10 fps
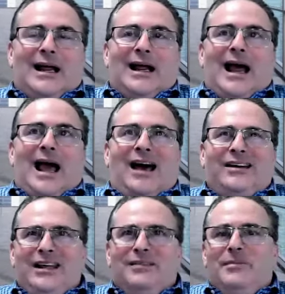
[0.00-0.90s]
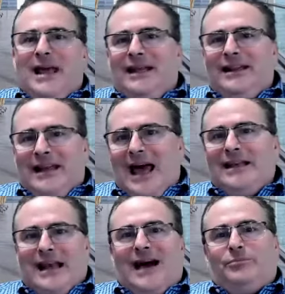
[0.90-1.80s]
how do you make that
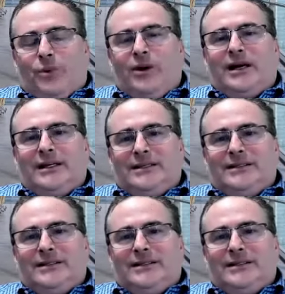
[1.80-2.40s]
not boring?